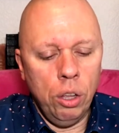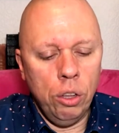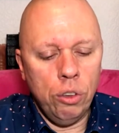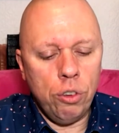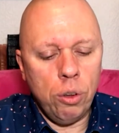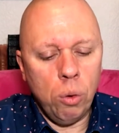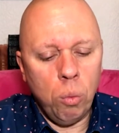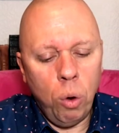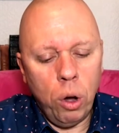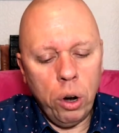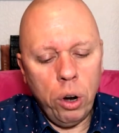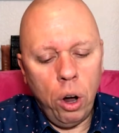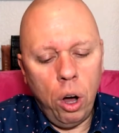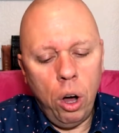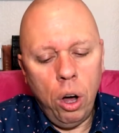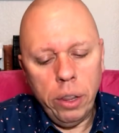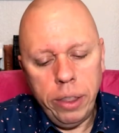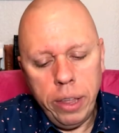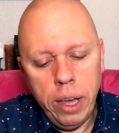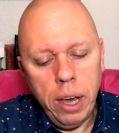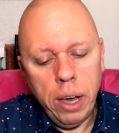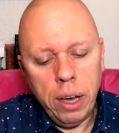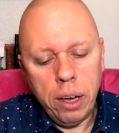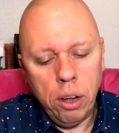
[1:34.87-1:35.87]
So what are
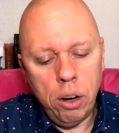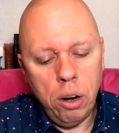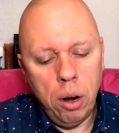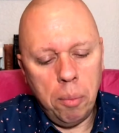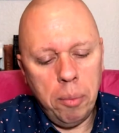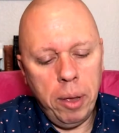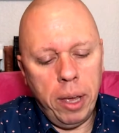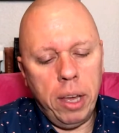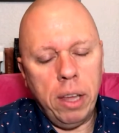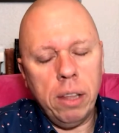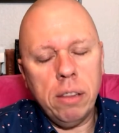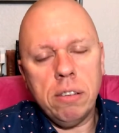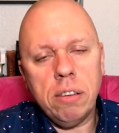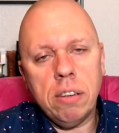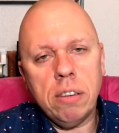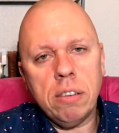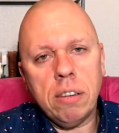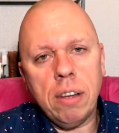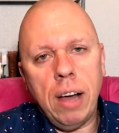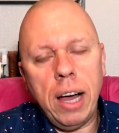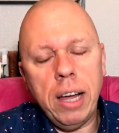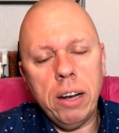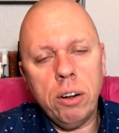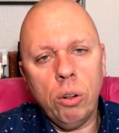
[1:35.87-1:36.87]
the economic and
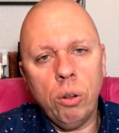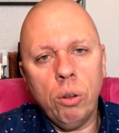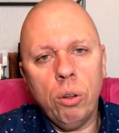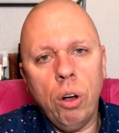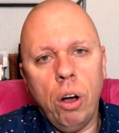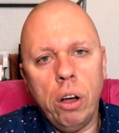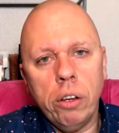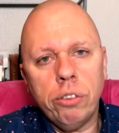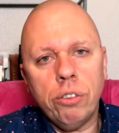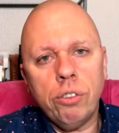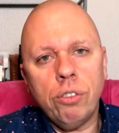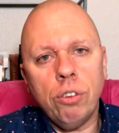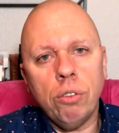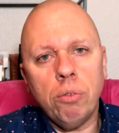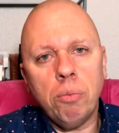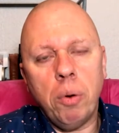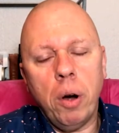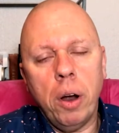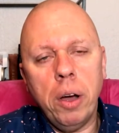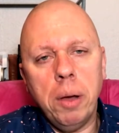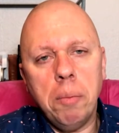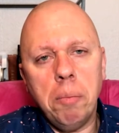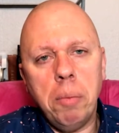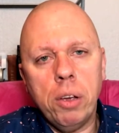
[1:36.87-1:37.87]
societal costs of
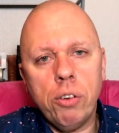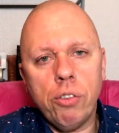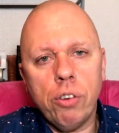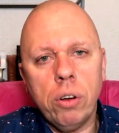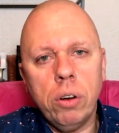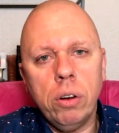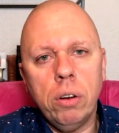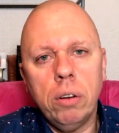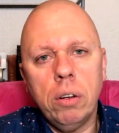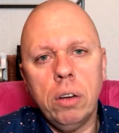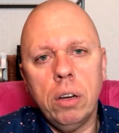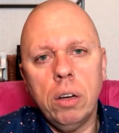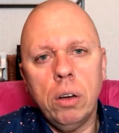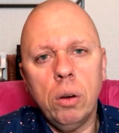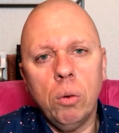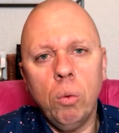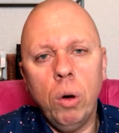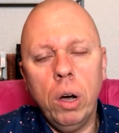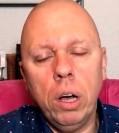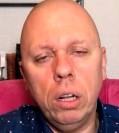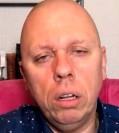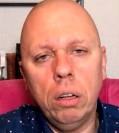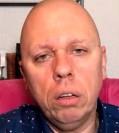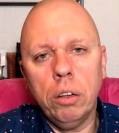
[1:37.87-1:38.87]
prohibition?
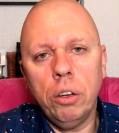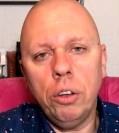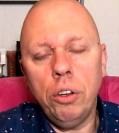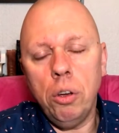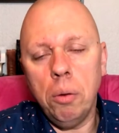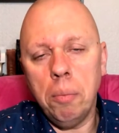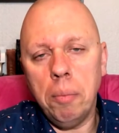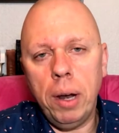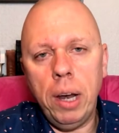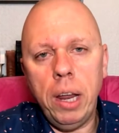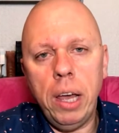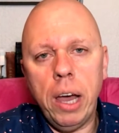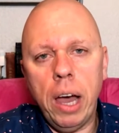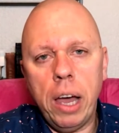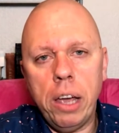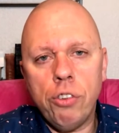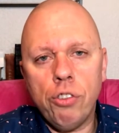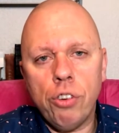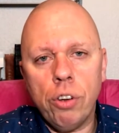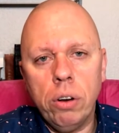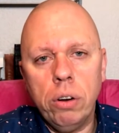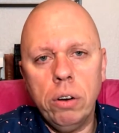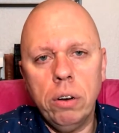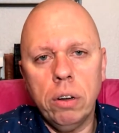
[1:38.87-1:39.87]
Well,
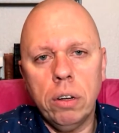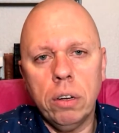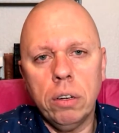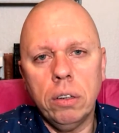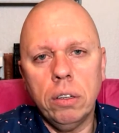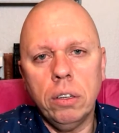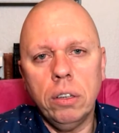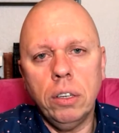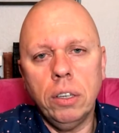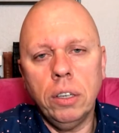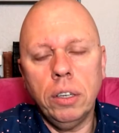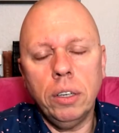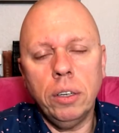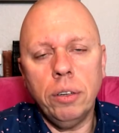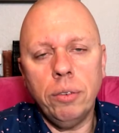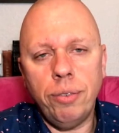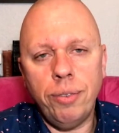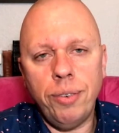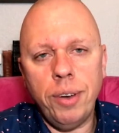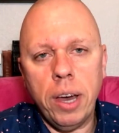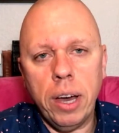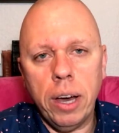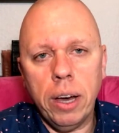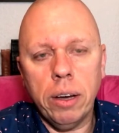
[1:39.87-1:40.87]
humiliation.
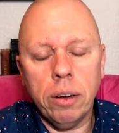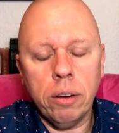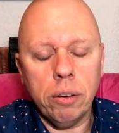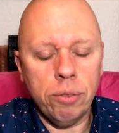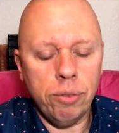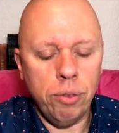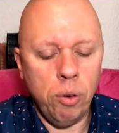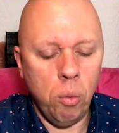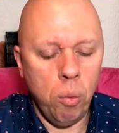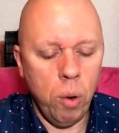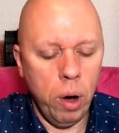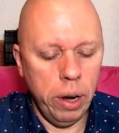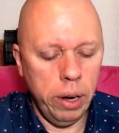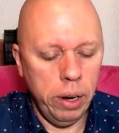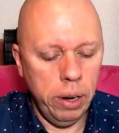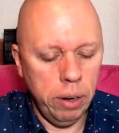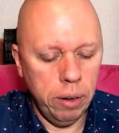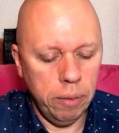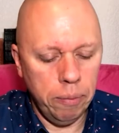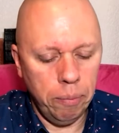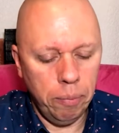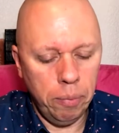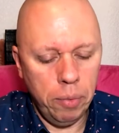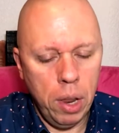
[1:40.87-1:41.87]
Fear, for
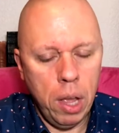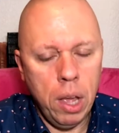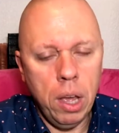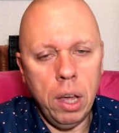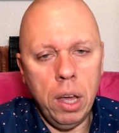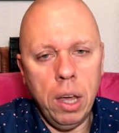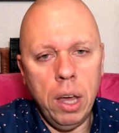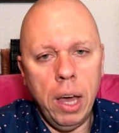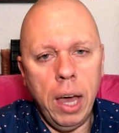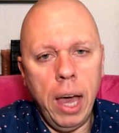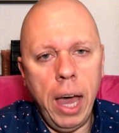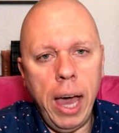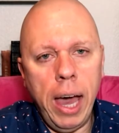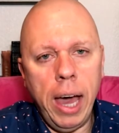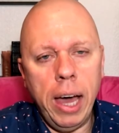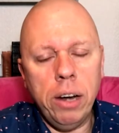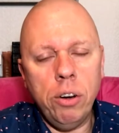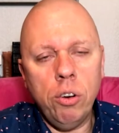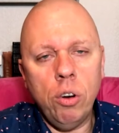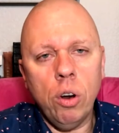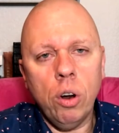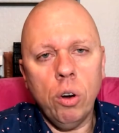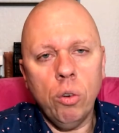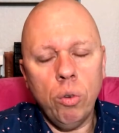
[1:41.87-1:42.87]
one,
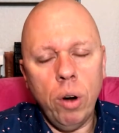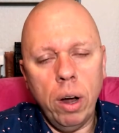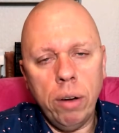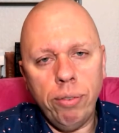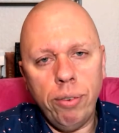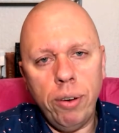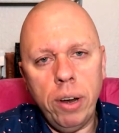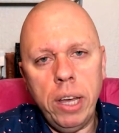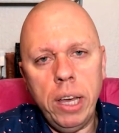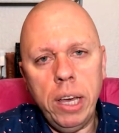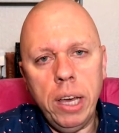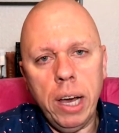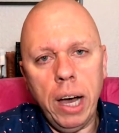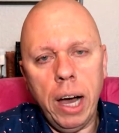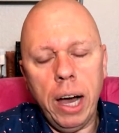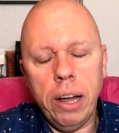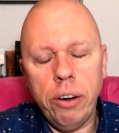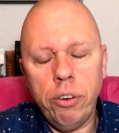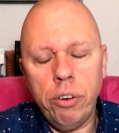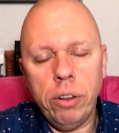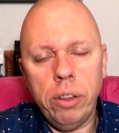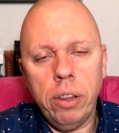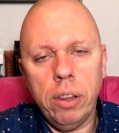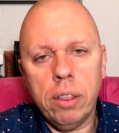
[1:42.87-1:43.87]
and roughly
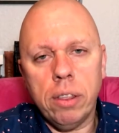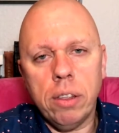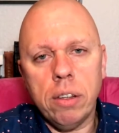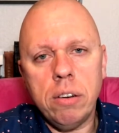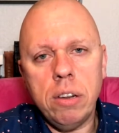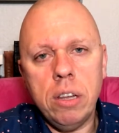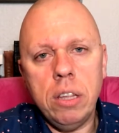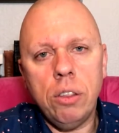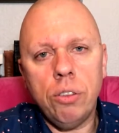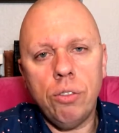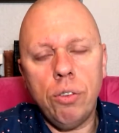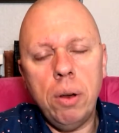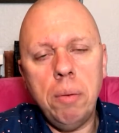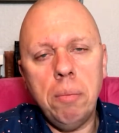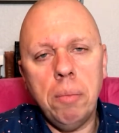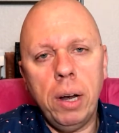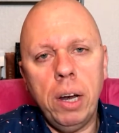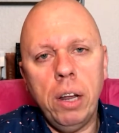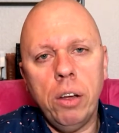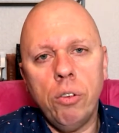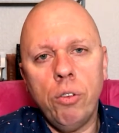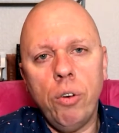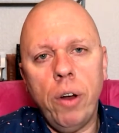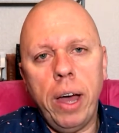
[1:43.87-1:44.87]
133
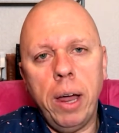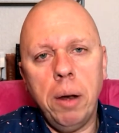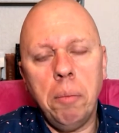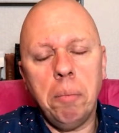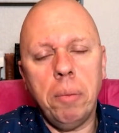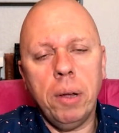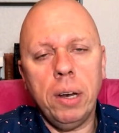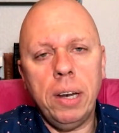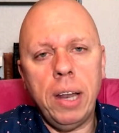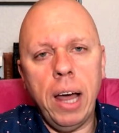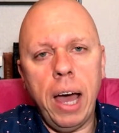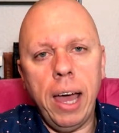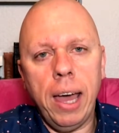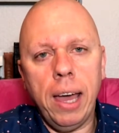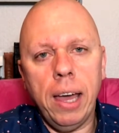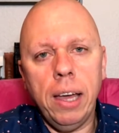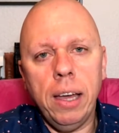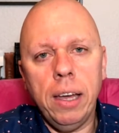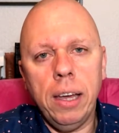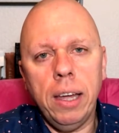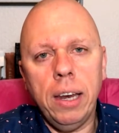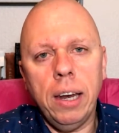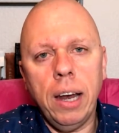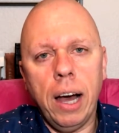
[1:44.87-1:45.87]
million rand per
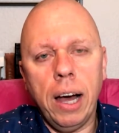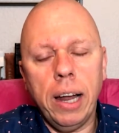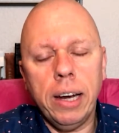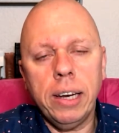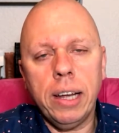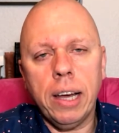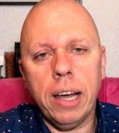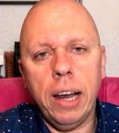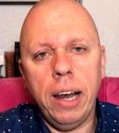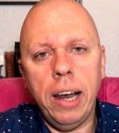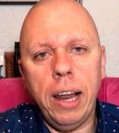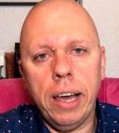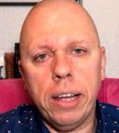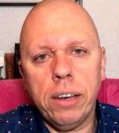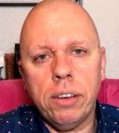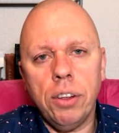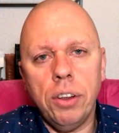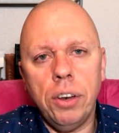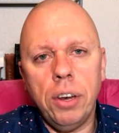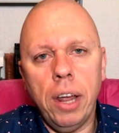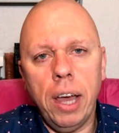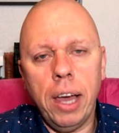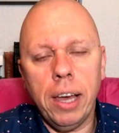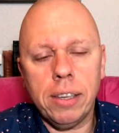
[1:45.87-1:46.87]
day in
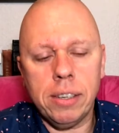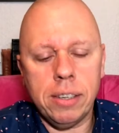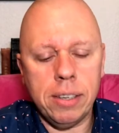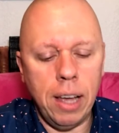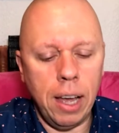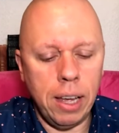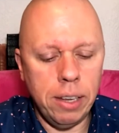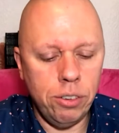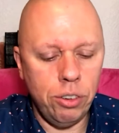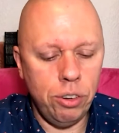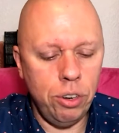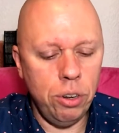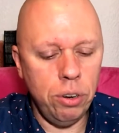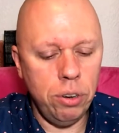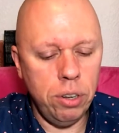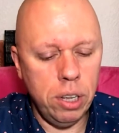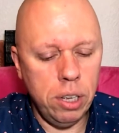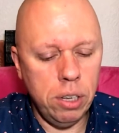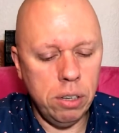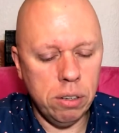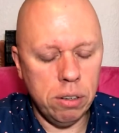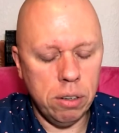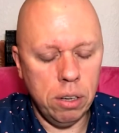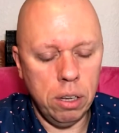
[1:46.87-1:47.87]
uncollected excise
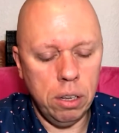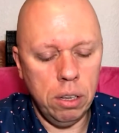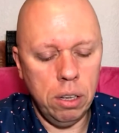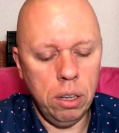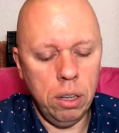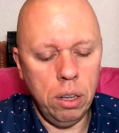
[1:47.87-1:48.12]
duties.